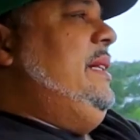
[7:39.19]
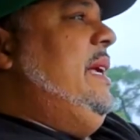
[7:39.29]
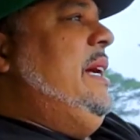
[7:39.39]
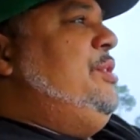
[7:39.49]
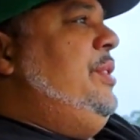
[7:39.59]
And
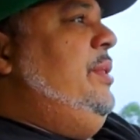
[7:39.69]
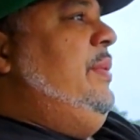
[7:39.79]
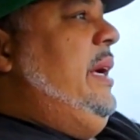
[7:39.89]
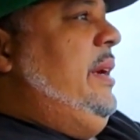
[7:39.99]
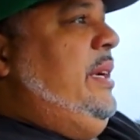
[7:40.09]
then I turned
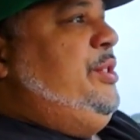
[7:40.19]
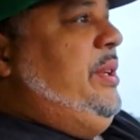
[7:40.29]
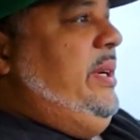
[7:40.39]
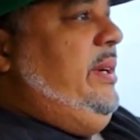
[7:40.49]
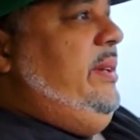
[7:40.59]
around and I
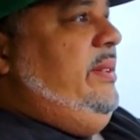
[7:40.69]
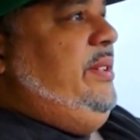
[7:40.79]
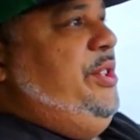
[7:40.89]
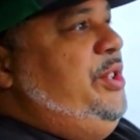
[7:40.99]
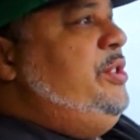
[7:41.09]
started
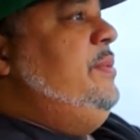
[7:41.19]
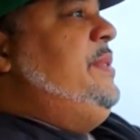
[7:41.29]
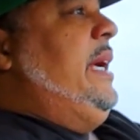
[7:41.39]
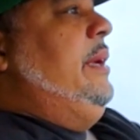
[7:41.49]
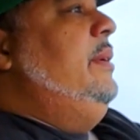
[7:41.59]
the YouTube
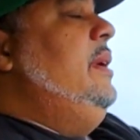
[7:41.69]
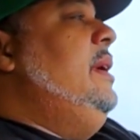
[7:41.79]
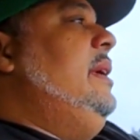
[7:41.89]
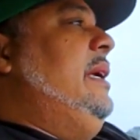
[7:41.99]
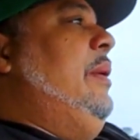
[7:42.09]
channel.
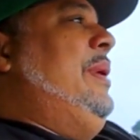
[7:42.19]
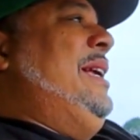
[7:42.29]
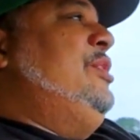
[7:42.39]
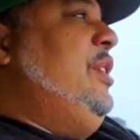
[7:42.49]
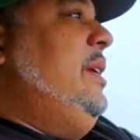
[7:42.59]
Now, when
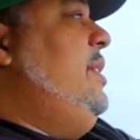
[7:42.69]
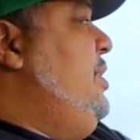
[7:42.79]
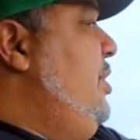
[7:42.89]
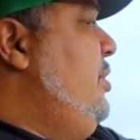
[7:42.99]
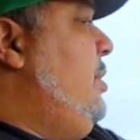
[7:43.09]
I started the
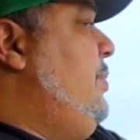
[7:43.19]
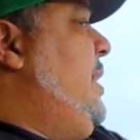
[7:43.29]
YouTube